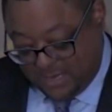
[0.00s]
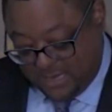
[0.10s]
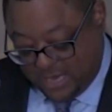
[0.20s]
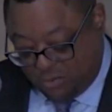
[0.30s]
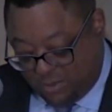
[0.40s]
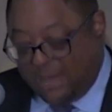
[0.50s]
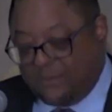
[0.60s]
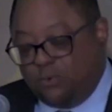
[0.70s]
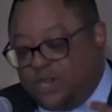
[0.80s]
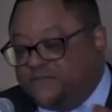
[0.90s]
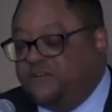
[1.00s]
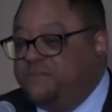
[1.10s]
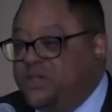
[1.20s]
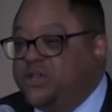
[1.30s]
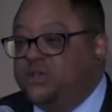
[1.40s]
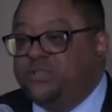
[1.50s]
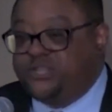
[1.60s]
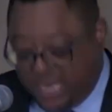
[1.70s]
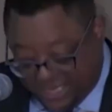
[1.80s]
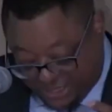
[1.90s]
And Obama was familiar
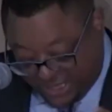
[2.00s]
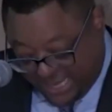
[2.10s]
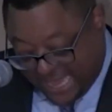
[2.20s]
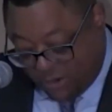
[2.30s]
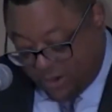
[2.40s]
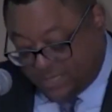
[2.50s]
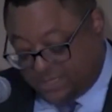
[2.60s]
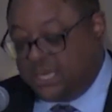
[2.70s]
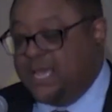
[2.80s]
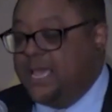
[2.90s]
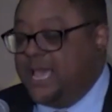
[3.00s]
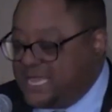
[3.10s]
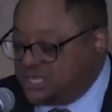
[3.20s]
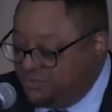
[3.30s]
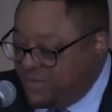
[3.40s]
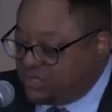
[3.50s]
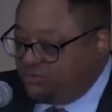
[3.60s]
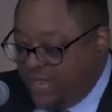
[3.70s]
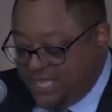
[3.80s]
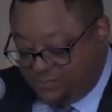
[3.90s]
with chasing carrots as a
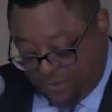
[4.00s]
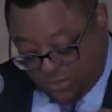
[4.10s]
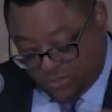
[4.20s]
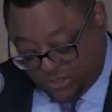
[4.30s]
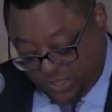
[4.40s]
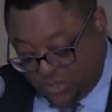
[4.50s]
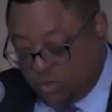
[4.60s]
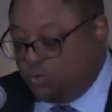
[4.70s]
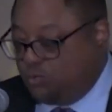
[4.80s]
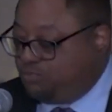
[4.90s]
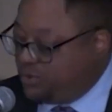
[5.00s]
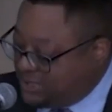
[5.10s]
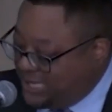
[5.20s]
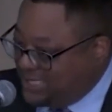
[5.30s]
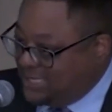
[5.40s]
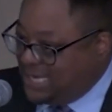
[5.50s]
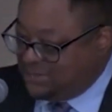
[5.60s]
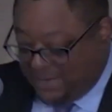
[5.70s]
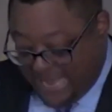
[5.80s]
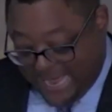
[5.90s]
mixed-race person who presented
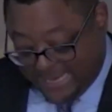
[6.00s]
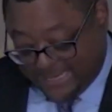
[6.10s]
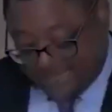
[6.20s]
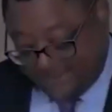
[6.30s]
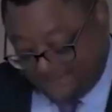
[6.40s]
as black.